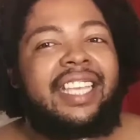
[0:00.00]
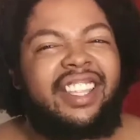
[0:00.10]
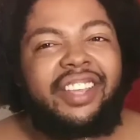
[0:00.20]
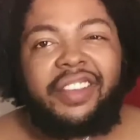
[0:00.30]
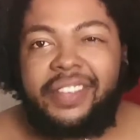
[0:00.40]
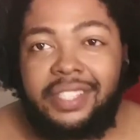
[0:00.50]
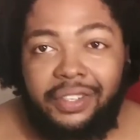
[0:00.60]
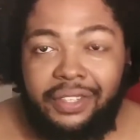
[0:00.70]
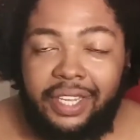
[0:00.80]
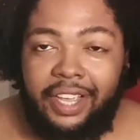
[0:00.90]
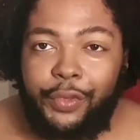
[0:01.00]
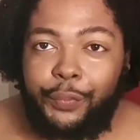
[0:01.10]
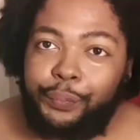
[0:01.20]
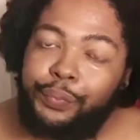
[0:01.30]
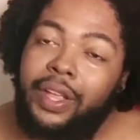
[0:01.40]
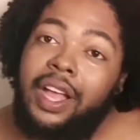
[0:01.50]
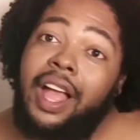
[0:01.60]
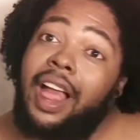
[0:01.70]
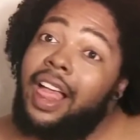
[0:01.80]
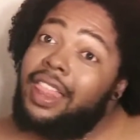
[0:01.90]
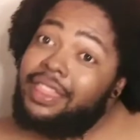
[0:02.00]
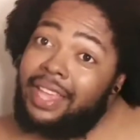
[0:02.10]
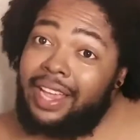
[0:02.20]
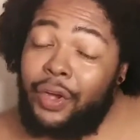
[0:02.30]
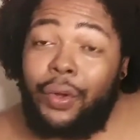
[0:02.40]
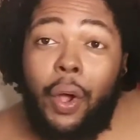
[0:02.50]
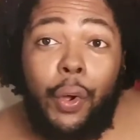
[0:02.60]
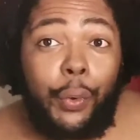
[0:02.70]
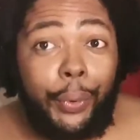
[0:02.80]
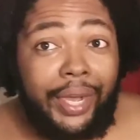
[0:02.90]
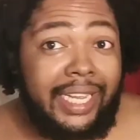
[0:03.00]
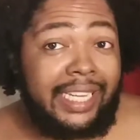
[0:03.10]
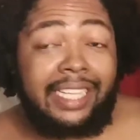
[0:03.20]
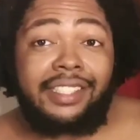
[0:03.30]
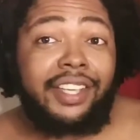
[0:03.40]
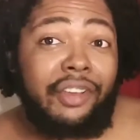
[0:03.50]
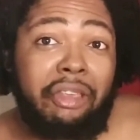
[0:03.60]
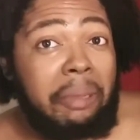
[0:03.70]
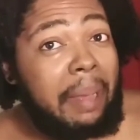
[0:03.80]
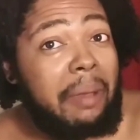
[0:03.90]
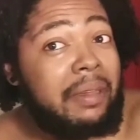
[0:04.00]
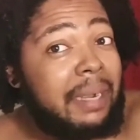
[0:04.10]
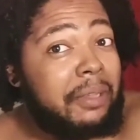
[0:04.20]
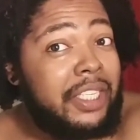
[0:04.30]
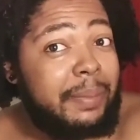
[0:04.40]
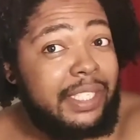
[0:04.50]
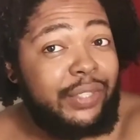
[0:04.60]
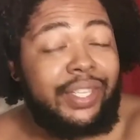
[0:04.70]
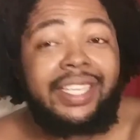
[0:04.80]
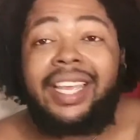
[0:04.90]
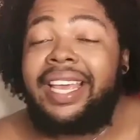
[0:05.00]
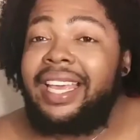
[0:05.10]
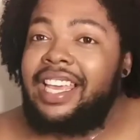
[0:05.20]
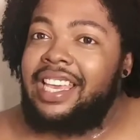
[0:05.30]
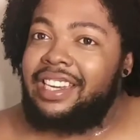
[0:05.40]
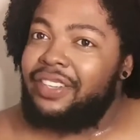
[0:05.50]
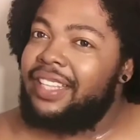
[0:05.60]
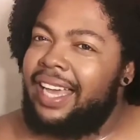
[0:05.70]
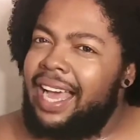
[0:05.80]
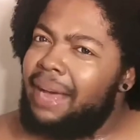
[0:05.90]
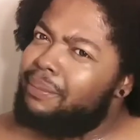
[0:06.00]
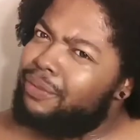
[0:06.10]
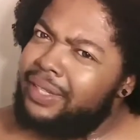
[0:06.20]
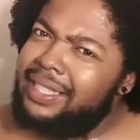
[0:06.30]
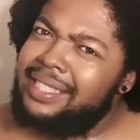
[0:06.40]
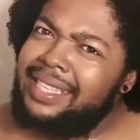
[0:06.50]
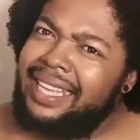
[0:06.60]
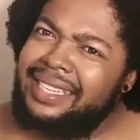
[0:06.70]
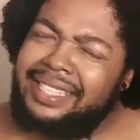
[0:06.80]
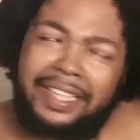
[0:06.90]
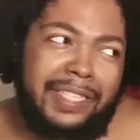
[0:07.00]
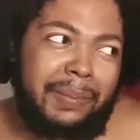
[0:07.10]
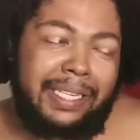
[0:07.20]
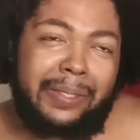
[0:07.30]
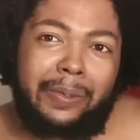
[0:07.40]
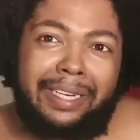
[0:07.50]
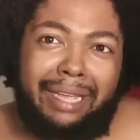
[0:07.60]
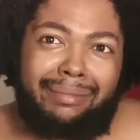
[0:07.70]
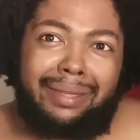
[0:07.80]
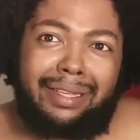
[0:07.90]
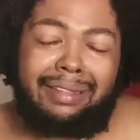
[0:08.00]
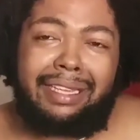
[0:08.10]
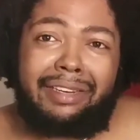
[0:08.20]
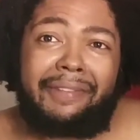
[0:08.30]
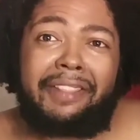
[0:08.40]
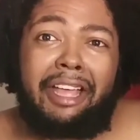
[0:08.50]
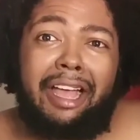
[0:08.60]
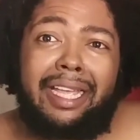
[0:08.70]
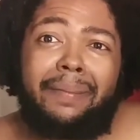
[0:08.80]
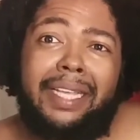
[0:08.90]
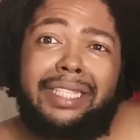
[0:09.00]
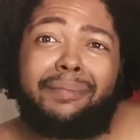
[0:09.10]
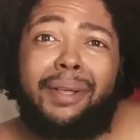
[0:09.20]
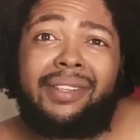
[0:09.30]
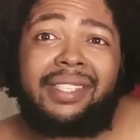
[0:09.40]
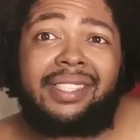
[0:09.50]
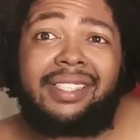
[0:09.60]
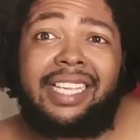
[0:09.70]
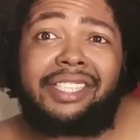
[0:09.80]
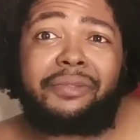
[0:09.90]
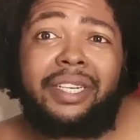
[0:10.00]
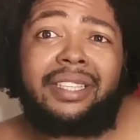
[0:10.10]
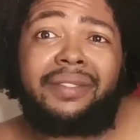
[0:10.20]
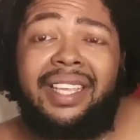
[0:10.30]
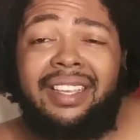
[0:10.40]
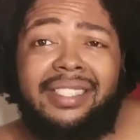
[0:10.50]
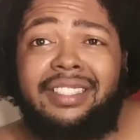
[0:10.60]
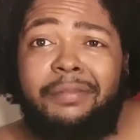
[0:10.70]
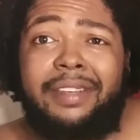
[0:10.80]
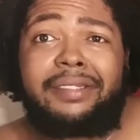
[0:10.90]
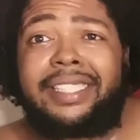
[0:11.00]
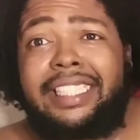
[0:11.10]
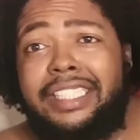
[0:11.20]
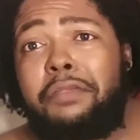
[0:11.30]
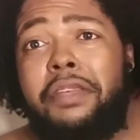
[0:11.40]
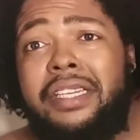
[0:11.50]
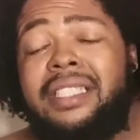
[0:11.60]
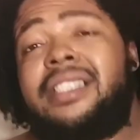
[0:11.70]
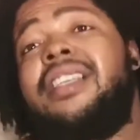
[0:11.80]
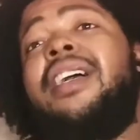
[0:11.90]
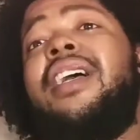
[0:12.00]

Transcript: together every single day. Now, what can I tell you about what I'm going to be doing? And no lie, I'm really sad to say this, but this will not be a that vlog. I'm not to post this as a regular thing because it's almost at 10 minutes.